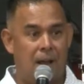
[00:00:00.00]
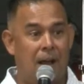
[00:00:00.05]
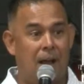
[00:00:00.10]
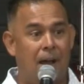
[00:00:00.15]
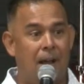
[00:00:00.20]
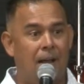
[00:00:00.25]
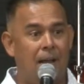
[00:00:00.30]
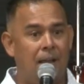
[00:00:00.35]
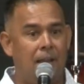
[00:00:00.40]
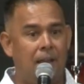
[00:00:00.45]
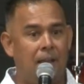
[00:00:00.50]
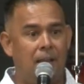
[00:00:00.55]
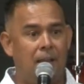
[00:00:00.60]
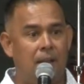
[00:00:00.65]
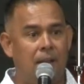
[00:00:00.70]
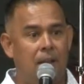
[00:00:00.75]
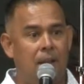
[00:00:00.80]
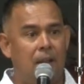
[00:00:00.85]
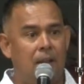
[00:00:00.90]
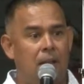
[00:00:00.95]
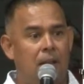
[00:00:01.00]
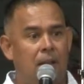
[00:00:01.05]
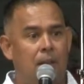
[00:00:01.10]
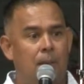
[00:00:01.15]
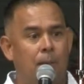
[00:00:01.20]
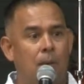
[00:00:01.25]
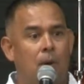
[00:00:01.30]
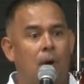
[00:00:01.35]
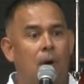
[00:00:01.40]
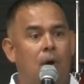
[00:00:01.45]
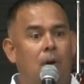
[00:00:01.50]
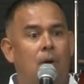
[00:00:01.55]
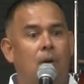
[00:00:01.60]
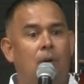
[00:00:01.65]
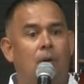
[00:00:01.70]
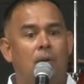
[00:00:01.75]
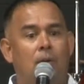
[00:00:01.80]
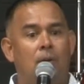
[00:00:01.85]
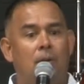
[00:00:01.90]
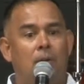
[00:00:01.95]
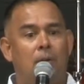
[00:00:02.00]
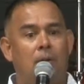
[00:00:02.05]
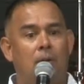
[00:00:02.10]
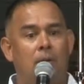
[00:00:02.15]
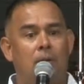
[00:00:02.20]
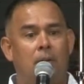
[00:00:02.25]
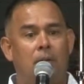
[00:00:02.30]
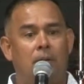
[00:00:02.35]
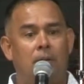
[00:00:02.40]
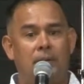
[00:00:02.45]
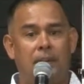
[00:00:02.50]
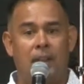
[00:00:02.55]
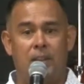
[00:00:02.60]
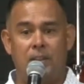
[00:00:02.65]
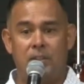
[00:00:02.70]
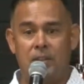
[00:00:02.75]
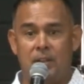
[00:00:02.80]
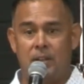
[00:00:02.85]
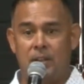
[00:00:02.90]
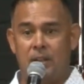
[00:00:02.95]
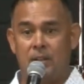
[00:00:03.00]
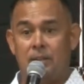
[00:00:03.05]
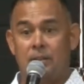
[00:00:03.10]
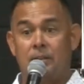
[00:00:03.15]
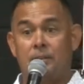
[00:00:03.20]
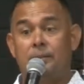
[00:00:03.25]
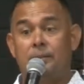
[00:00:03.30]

I am all that you need.